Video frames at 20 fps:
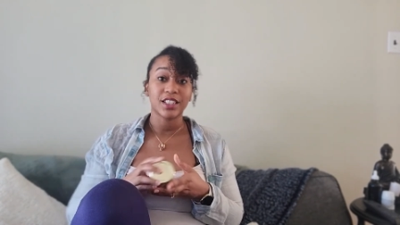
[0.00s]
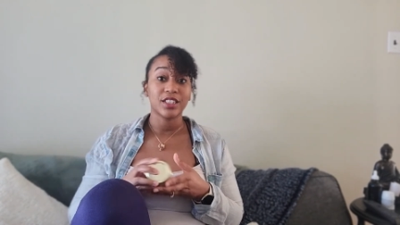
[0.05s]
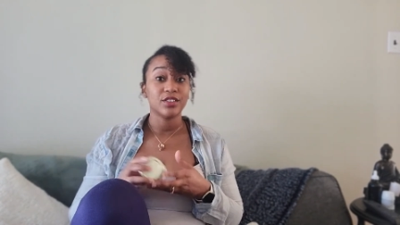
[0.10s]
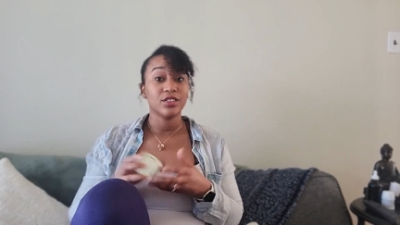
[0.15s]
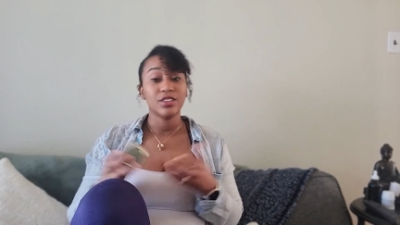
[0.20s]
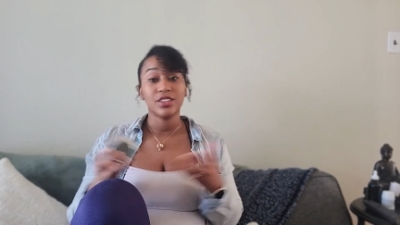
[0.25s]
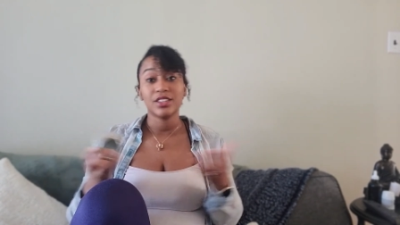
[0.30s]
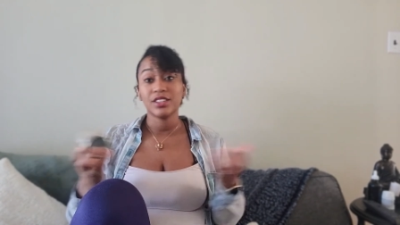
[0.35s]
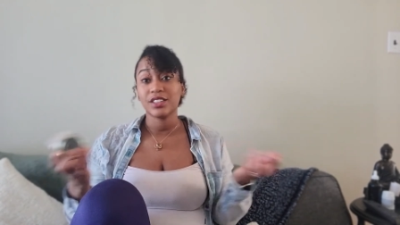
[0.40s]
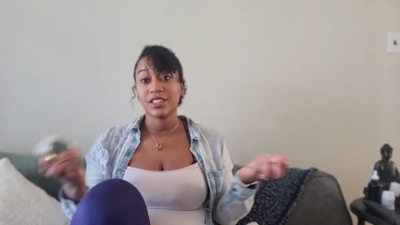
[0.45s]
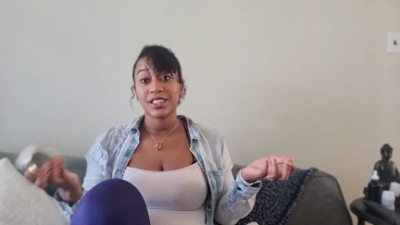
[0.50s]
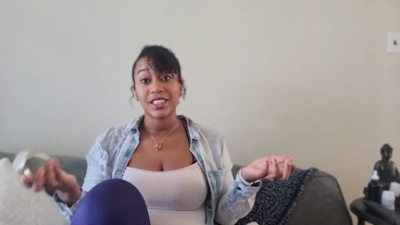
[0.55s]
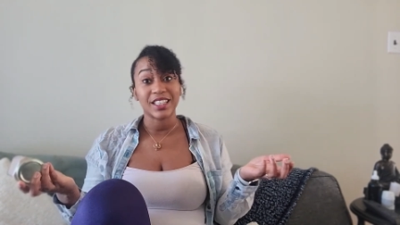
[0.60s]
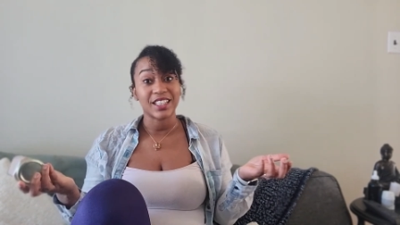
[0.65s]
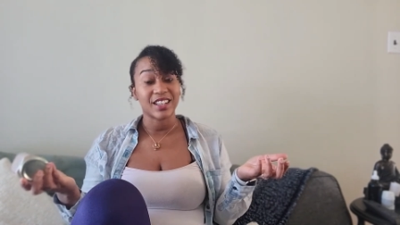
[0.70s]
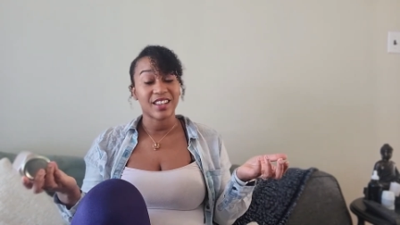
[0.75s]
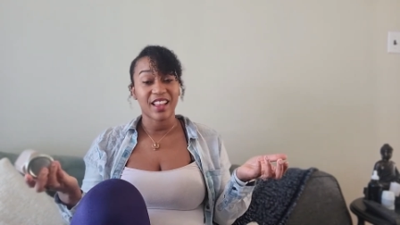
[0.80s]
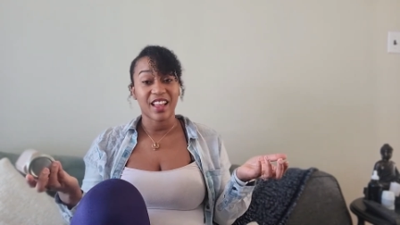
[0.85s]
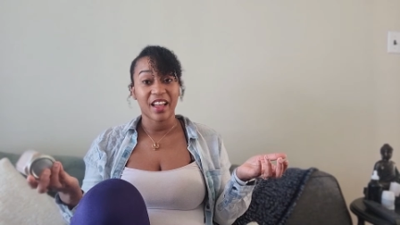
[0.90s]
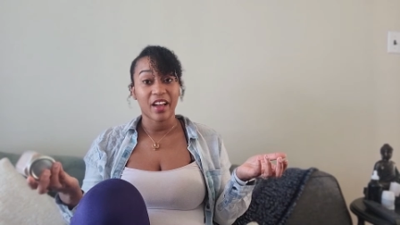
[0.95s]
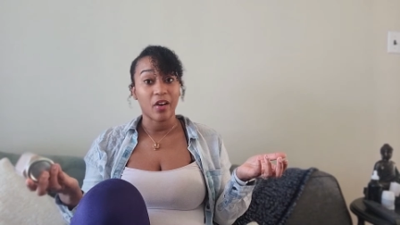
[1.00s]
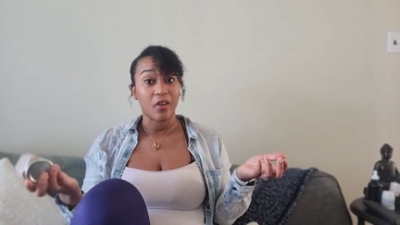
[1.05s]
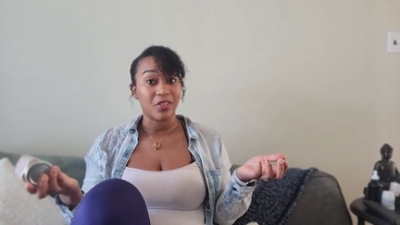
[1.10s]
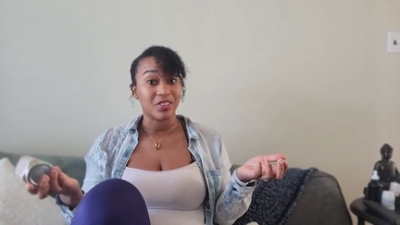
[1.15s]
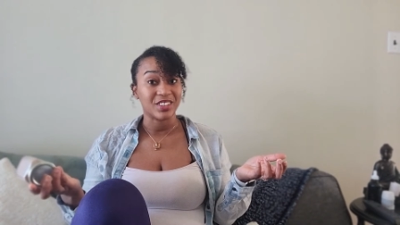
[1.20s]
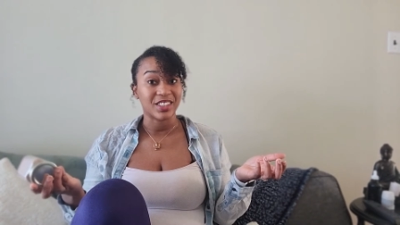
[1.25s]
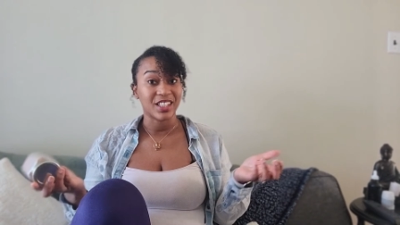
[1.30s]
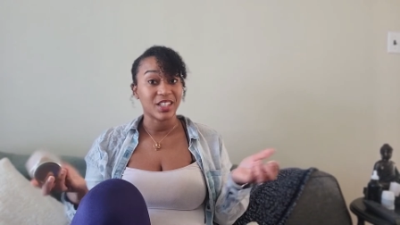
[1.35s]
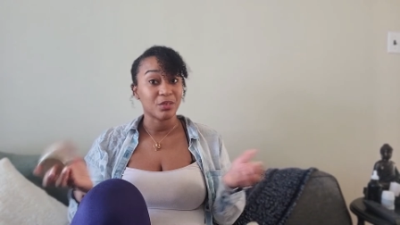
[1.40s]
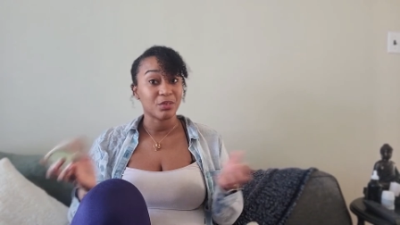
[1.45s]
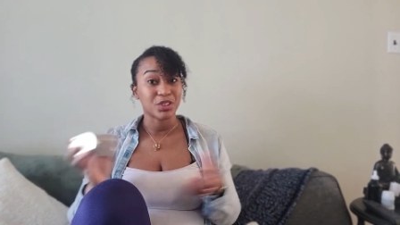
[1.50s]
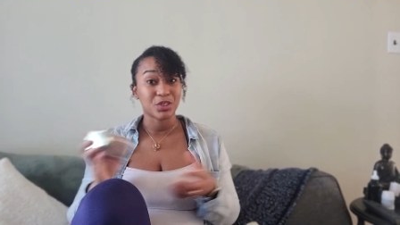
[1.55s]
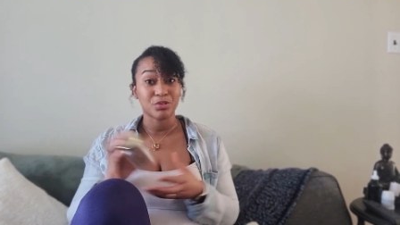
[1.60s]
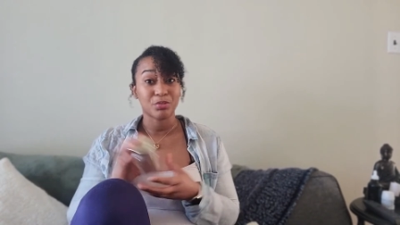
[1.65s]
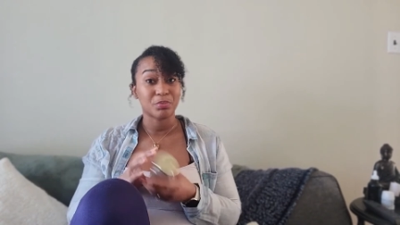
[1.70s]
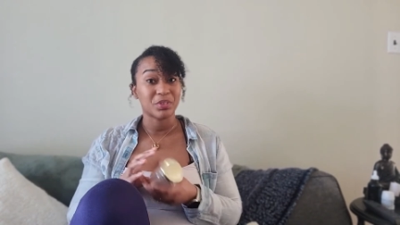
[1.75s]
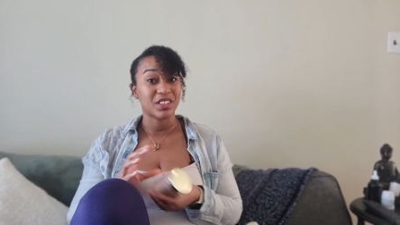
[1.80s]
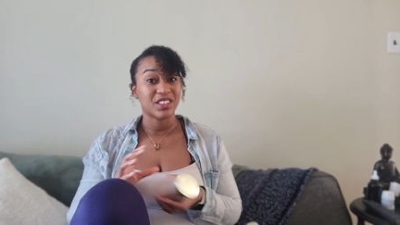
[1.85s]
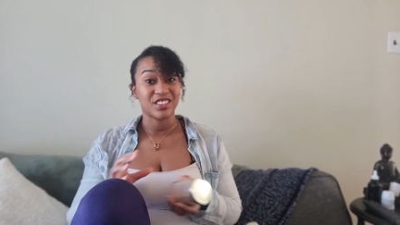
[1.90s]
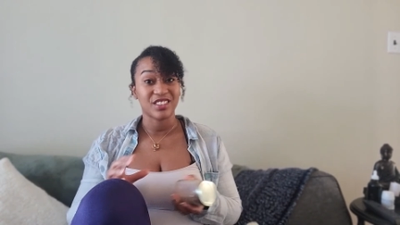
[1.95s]
and you can just eat that all day, which
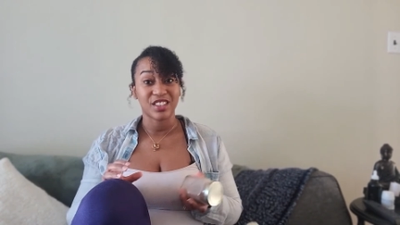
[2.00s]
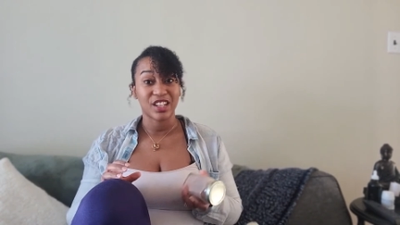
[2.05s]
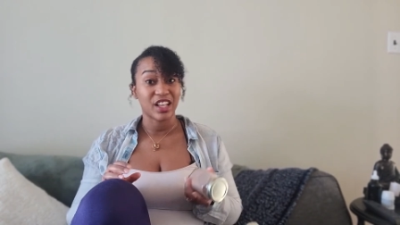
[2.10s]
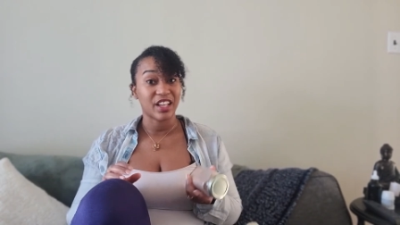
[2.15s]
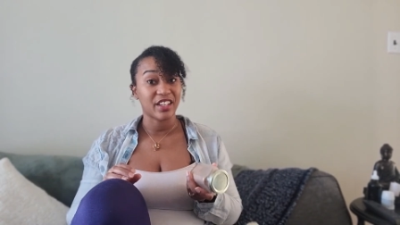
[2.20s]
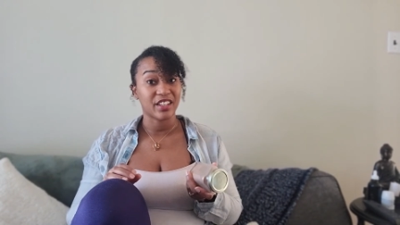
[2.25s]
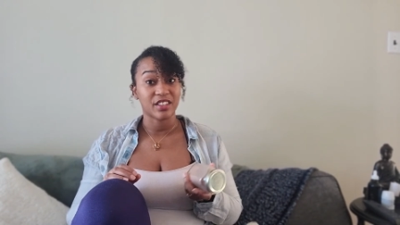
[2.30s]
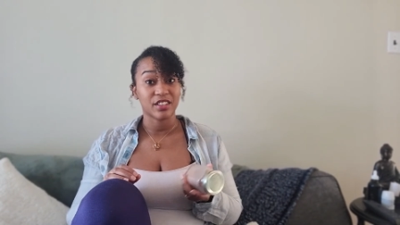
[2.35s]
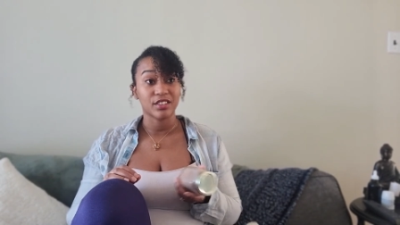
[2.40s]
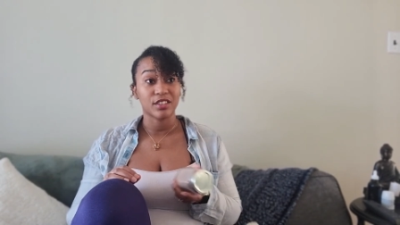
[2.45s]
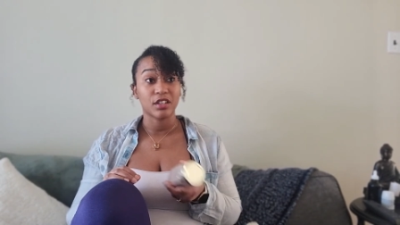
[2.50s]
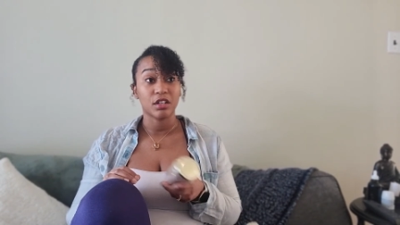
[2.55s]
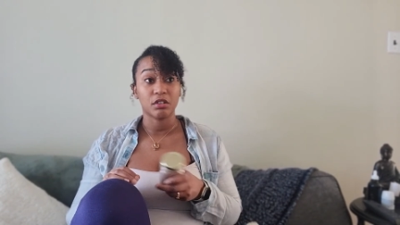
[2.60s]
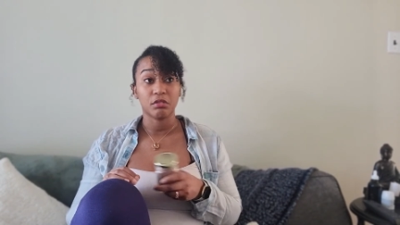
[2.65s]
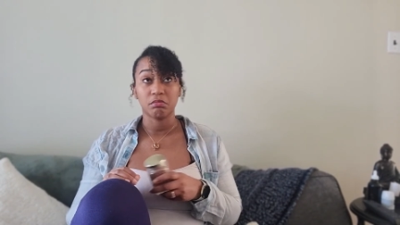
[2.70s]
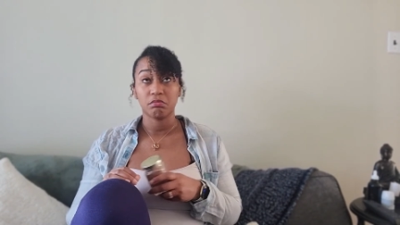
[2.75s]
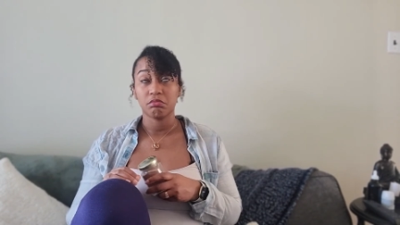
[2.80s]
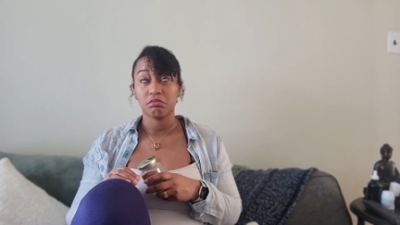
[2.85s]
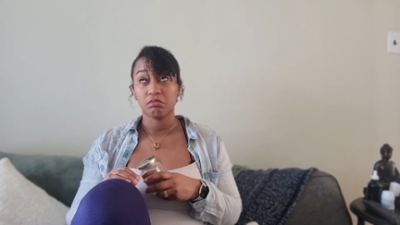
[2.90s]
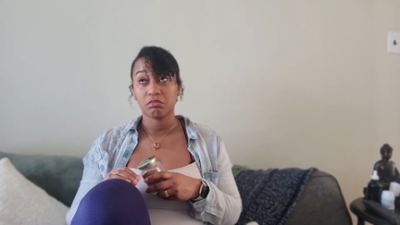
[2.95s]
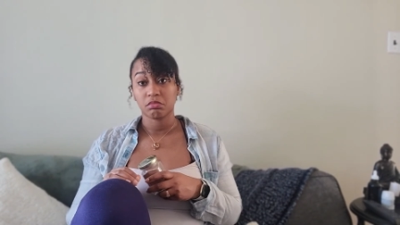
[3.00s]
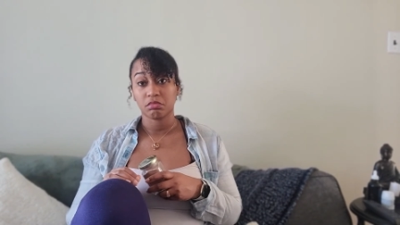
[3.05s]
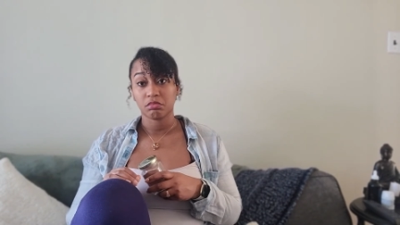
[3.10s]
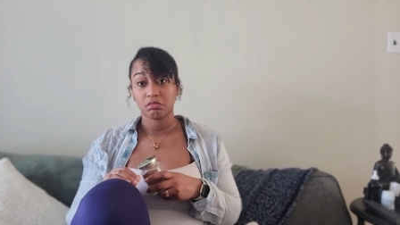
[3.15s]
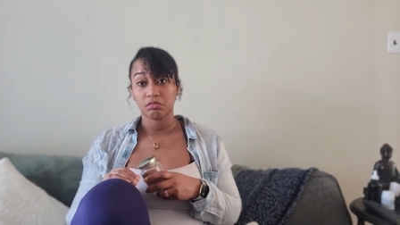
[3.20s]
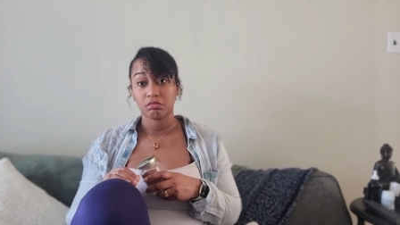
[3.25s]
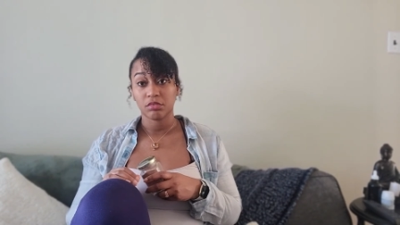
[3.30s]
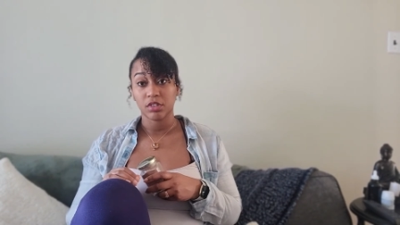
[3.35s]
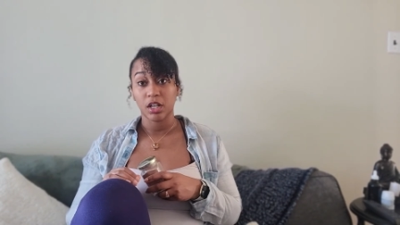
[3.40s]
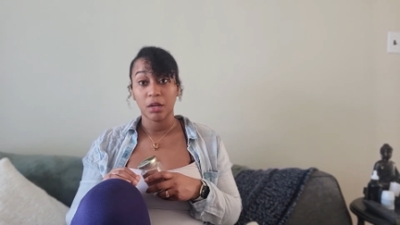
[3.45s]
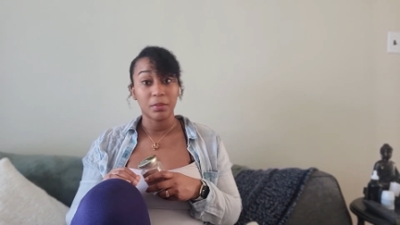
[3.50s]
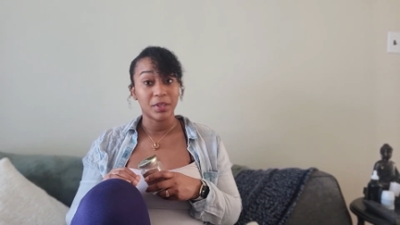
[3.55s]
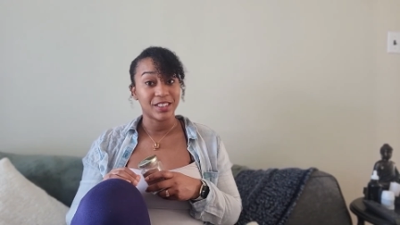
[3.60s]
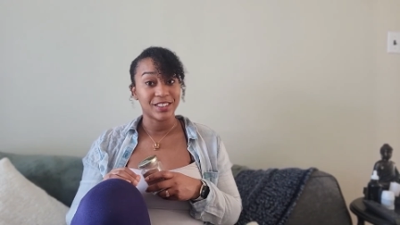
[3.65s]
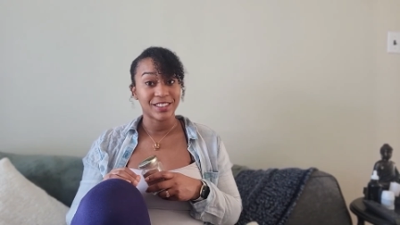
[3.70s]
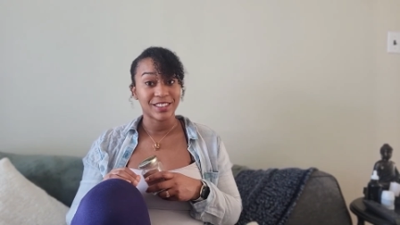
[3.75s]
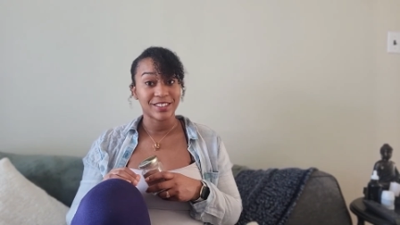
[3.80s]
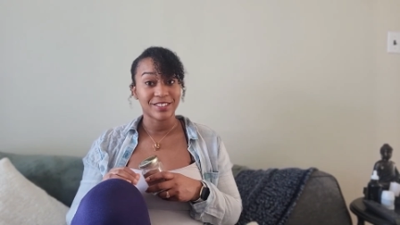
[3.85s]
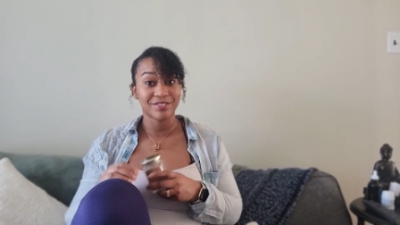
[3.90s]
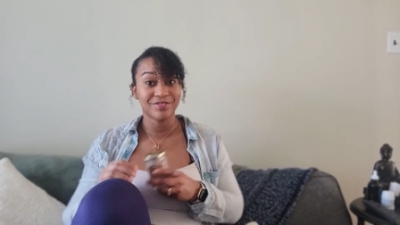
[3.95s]
would be like
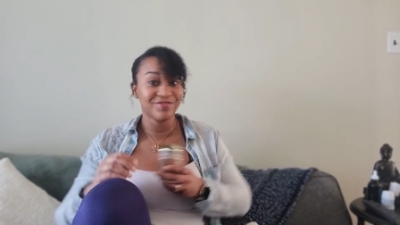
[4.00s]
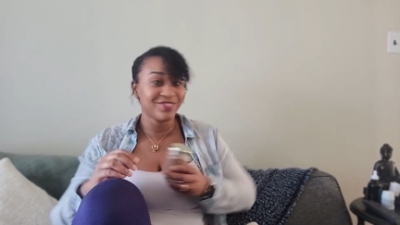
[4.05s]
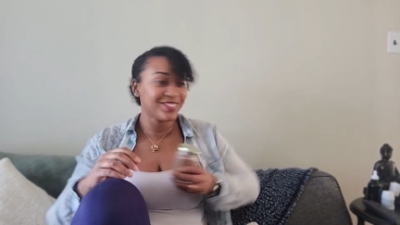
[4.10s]
amazing.